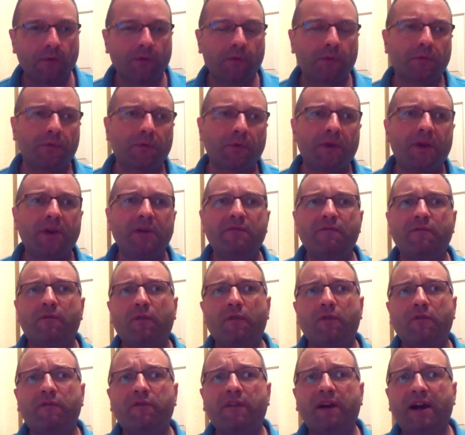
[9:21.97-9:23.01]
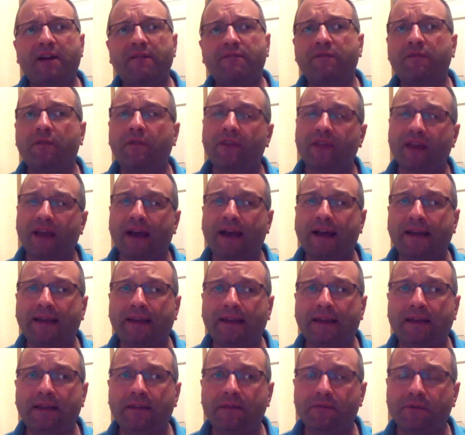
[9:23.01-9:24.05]
3, 4, 5 for the high
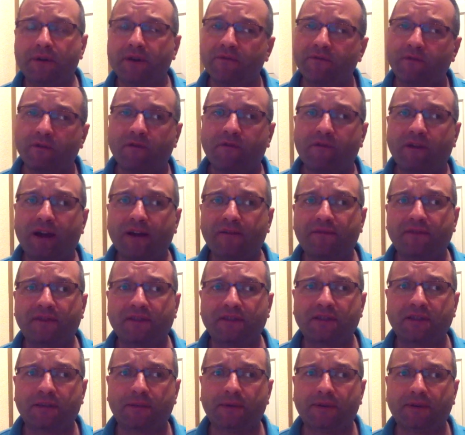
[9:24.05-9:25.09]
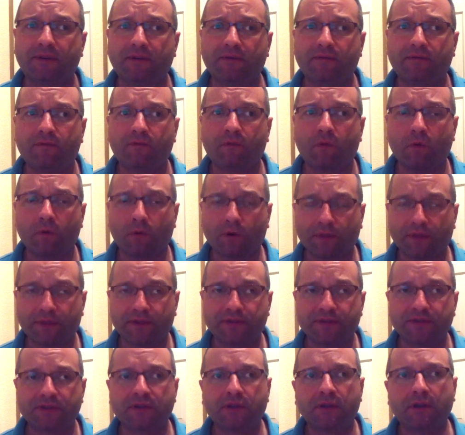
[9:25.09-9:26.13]
E, 3, 4, 5
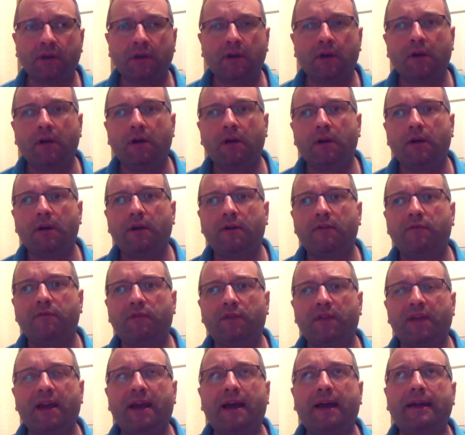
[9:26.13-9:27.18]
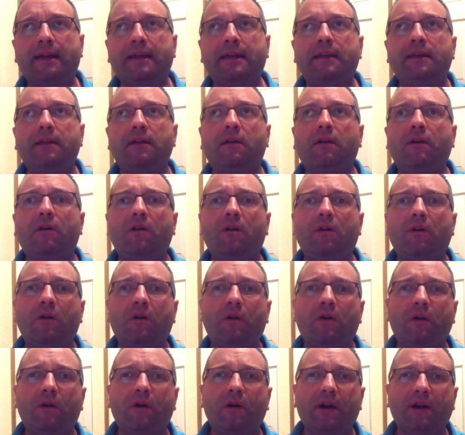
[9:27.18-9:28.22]
74ths for the high E,
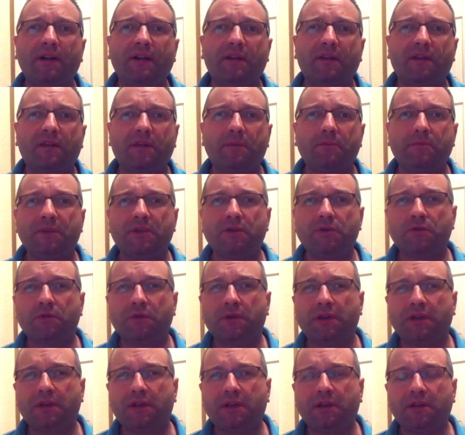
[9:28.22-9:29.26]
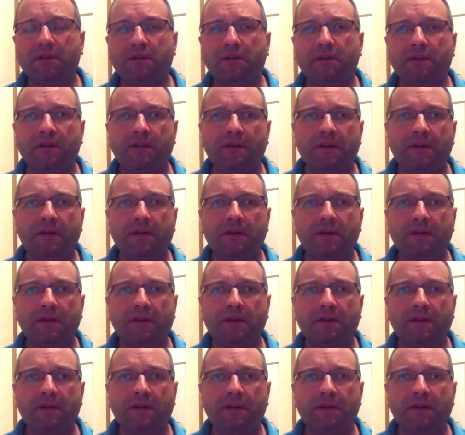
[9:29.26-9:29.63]
or anything between